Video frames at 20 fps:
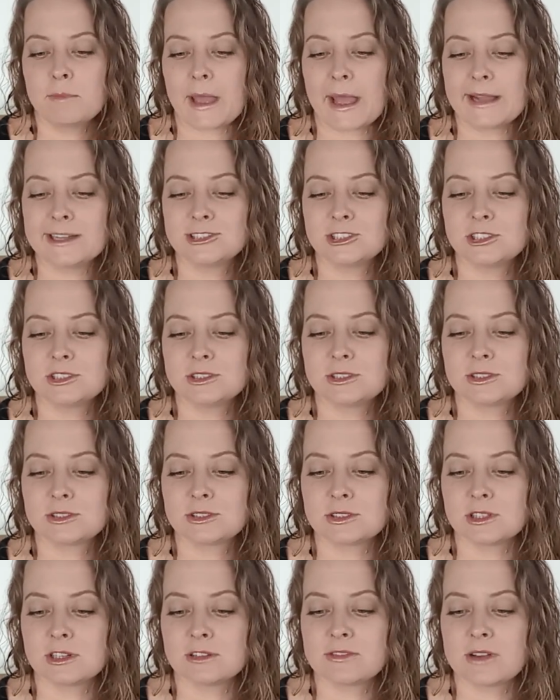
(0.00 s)
Passion to
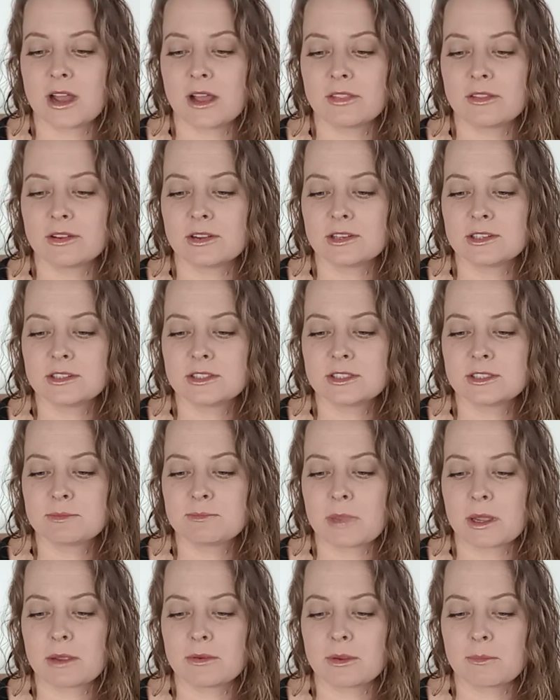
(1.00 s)
serve others by